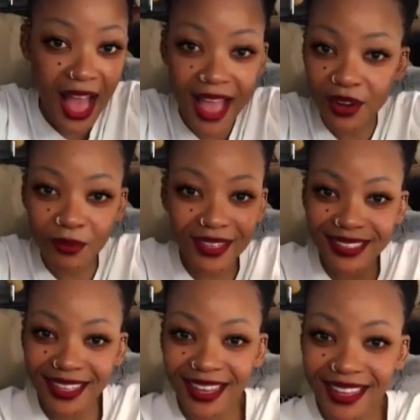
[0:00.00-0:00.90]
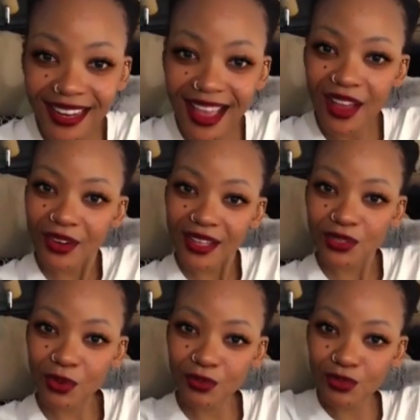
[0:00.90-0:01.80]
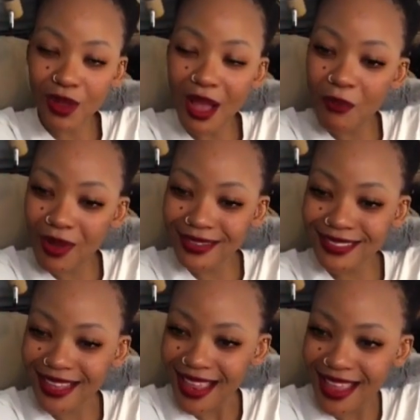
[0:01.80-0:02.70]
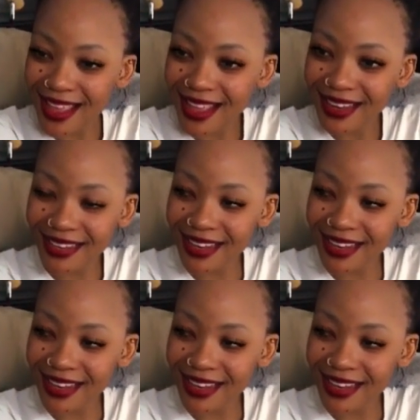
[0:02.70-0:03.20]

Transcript: I don't want to take it out. I told you I want a, a,